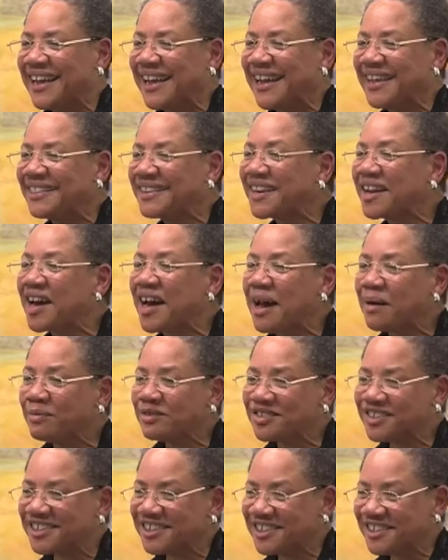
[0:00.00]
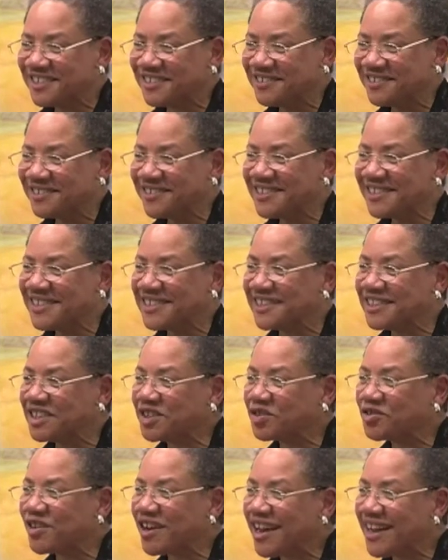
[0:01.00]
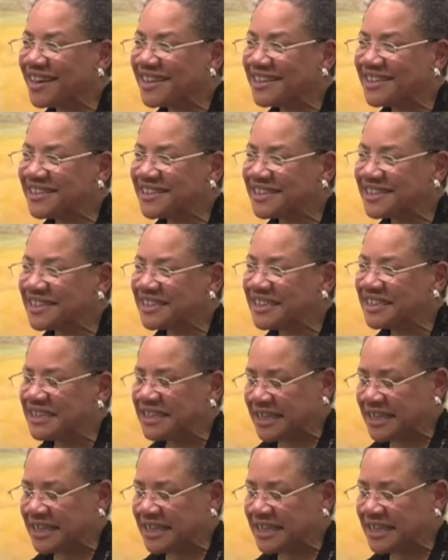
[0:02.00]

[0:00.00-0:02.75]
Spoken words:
and the cobblestones and the trolleys.